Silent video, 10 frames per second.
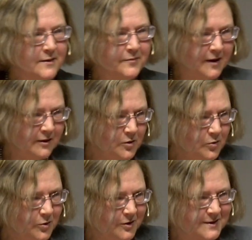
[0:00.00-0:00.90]
something
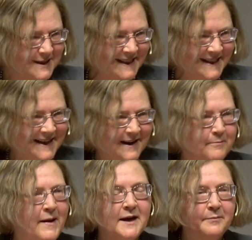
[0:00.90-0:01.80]
you would
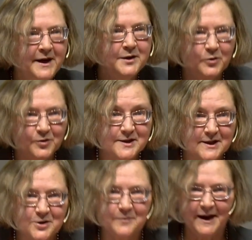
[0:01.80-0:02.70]
make a medical
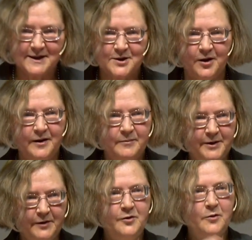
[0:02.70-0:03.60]
decision based on.
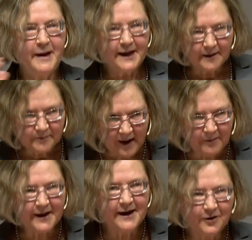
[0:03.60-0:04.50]
But if you're making
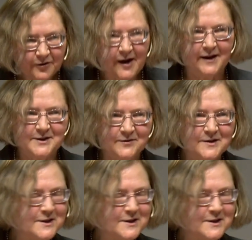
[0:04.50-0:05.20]
public health kinds of